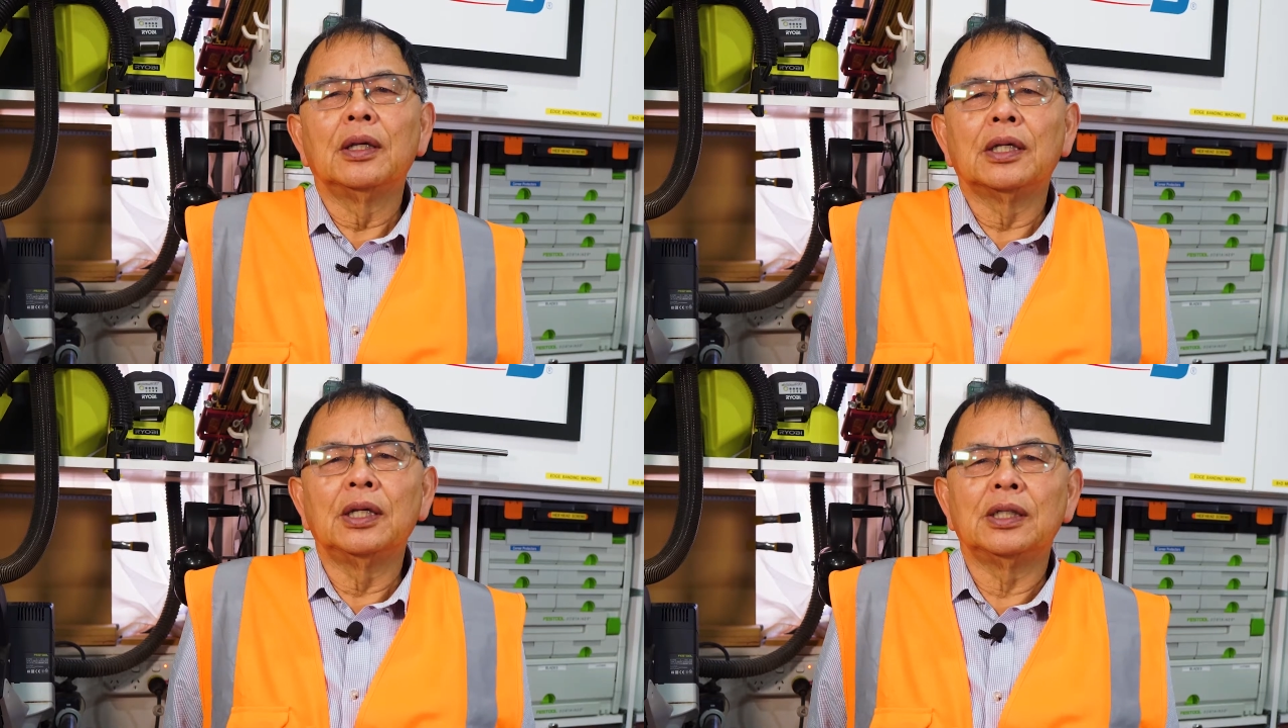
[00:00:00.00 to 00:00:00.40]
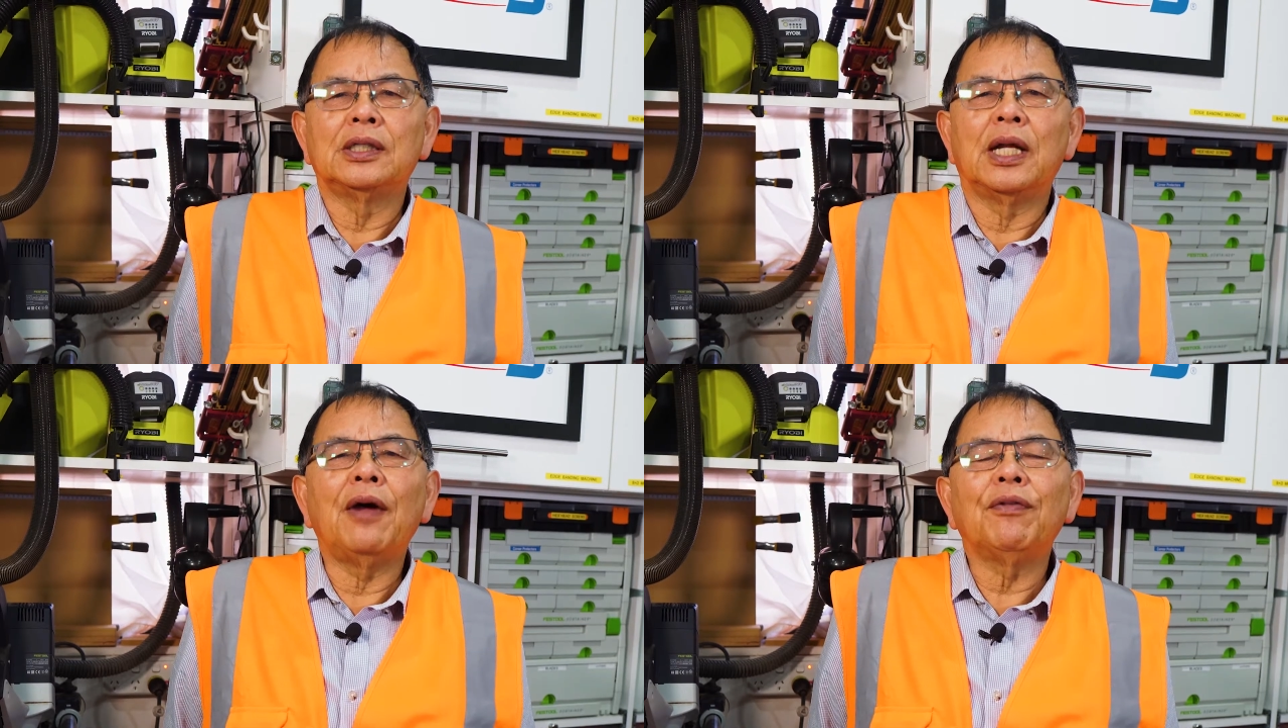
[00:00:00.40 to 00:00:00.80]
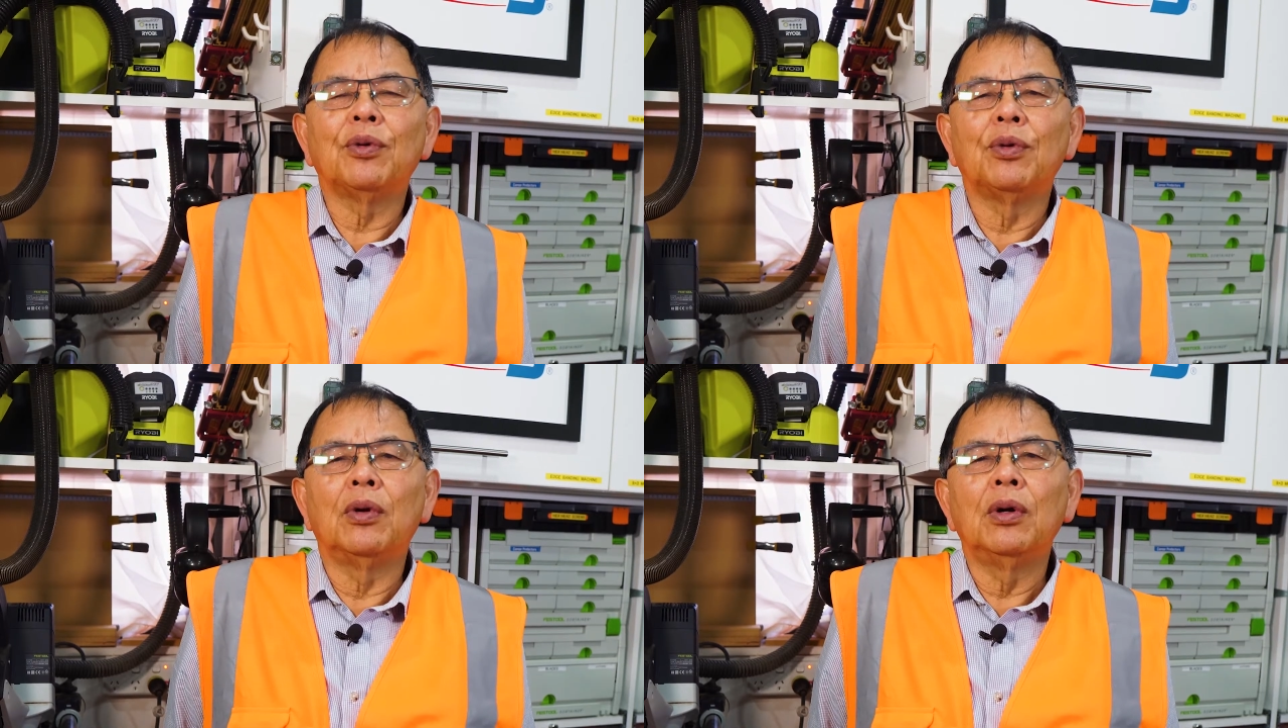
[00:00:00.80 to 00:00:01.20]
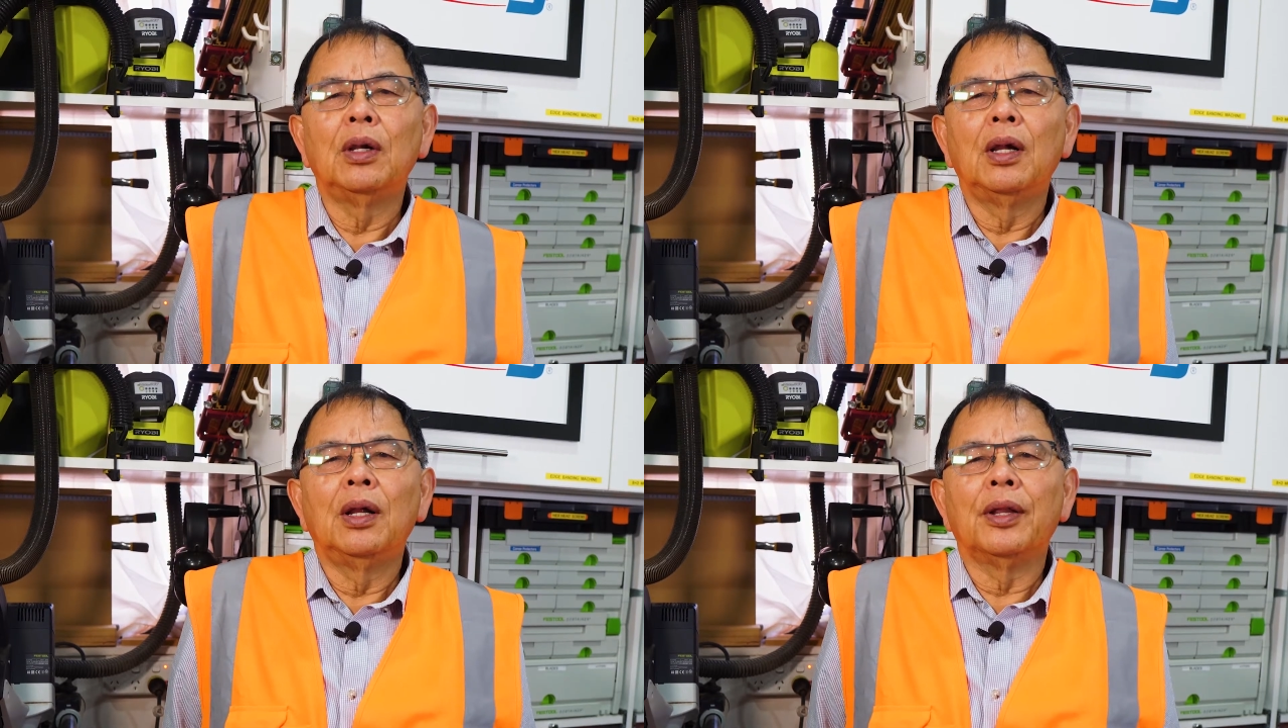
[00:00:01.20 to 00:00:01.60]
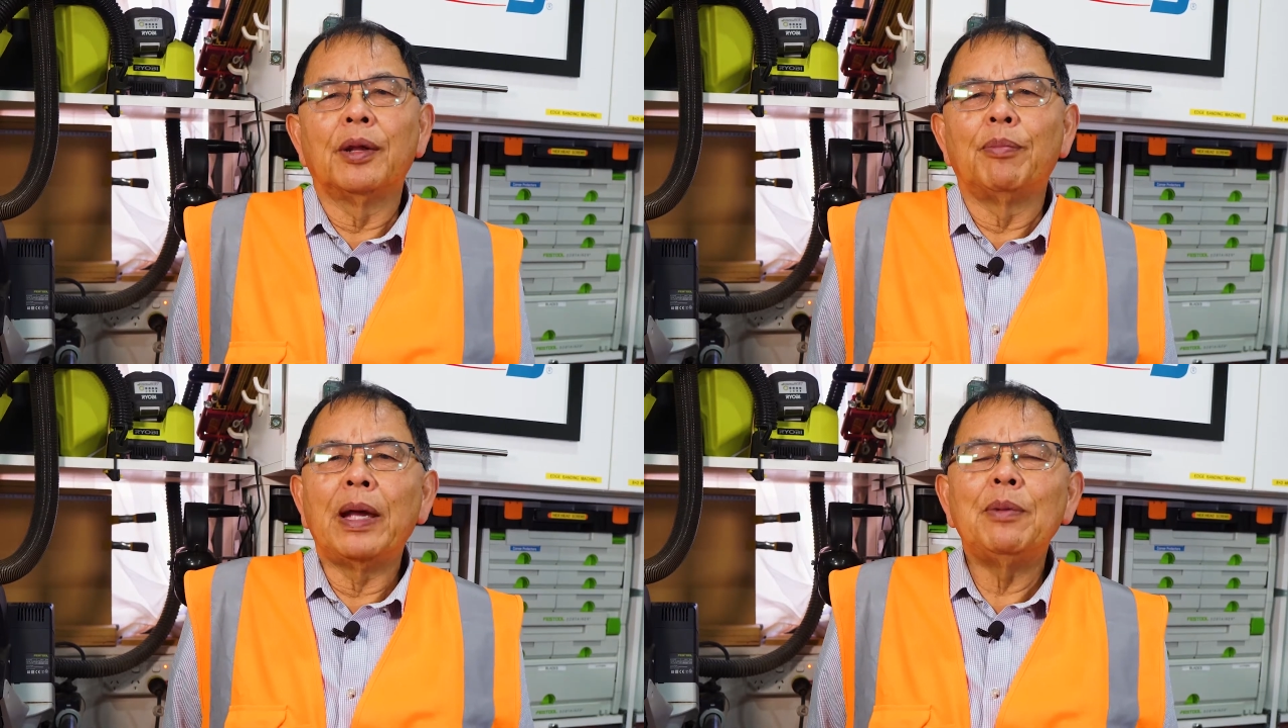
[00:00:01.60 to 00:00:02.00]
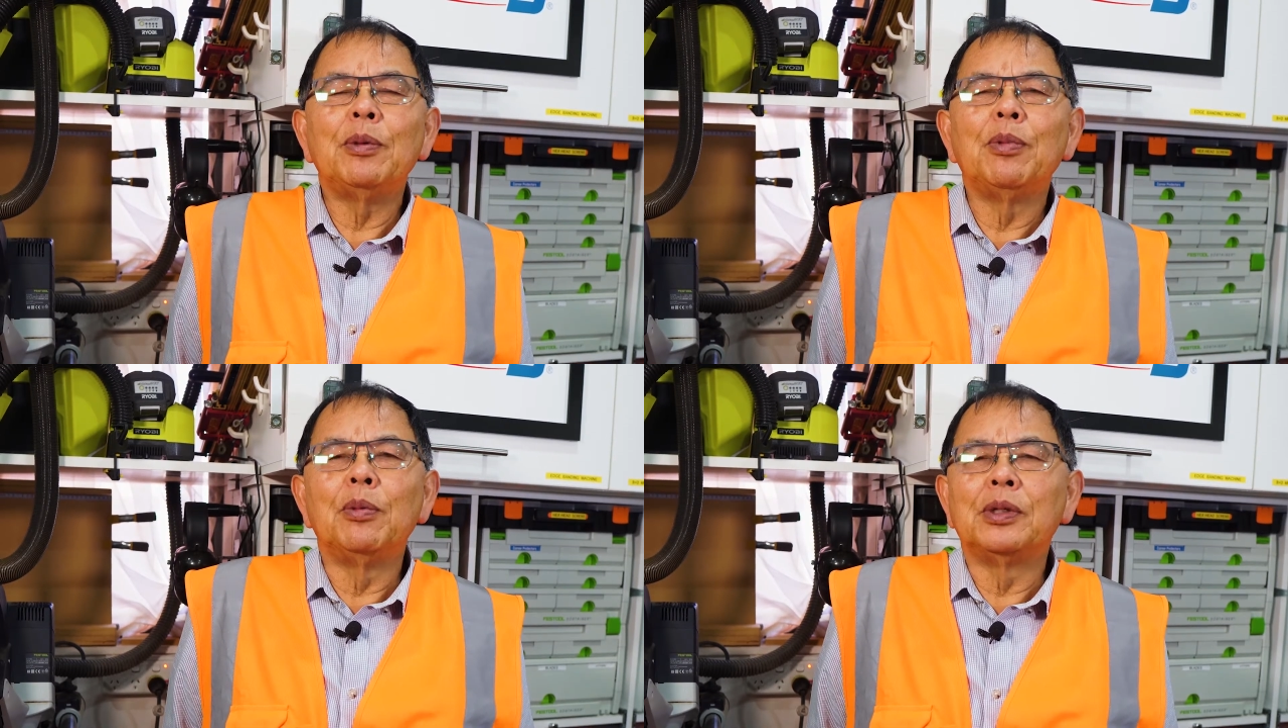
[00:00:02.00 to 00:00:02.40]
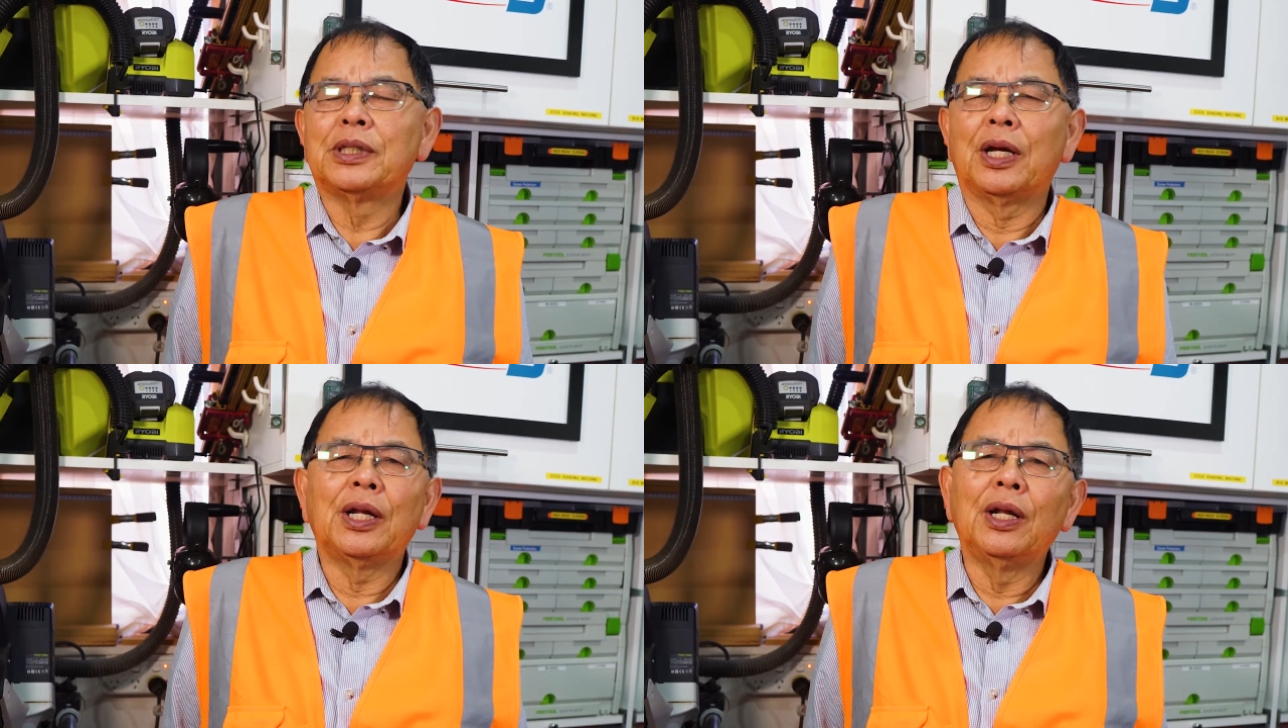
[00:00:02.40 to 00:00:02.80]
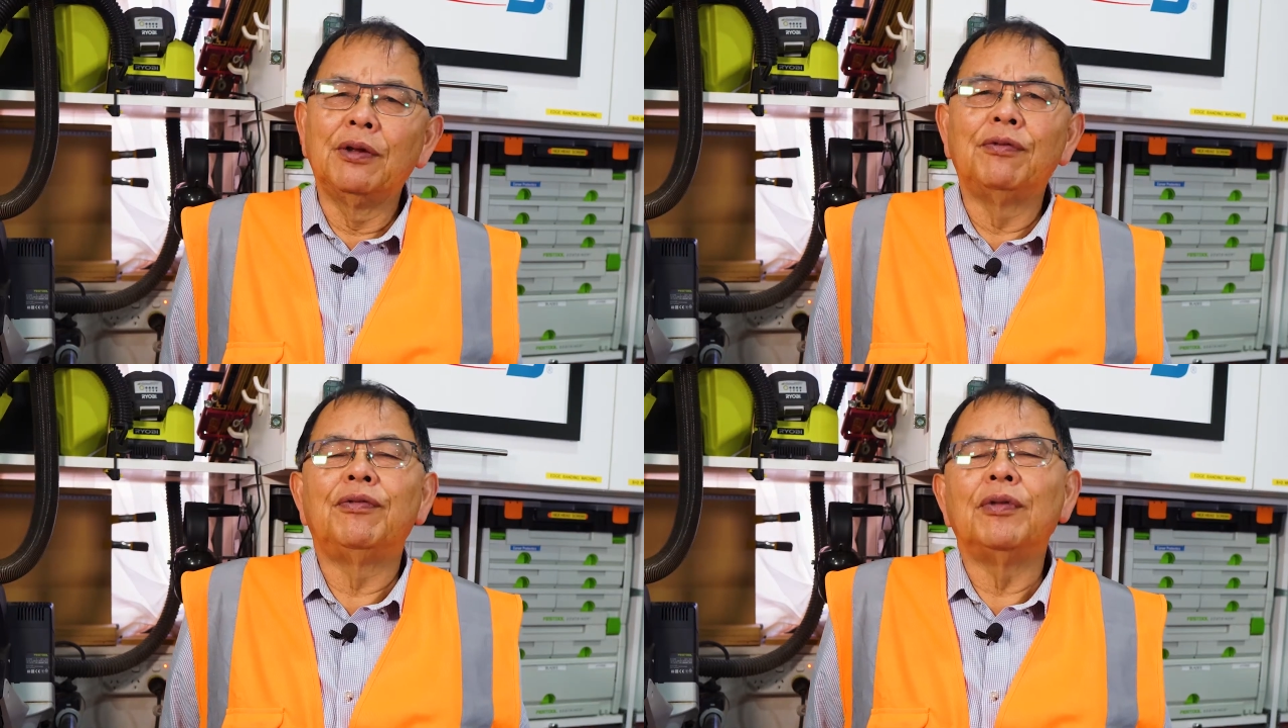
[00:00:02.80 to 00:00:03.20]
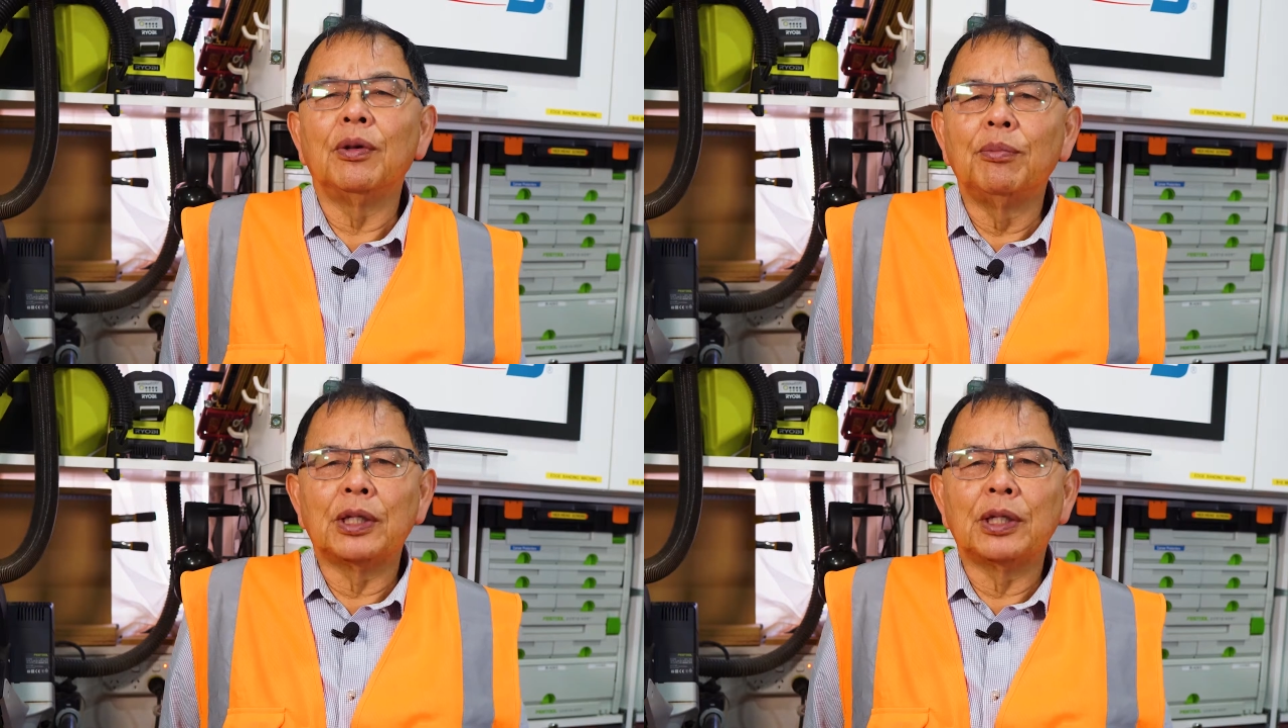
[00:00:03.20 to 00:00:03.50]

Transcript: Because after all, the baby boomer is going to live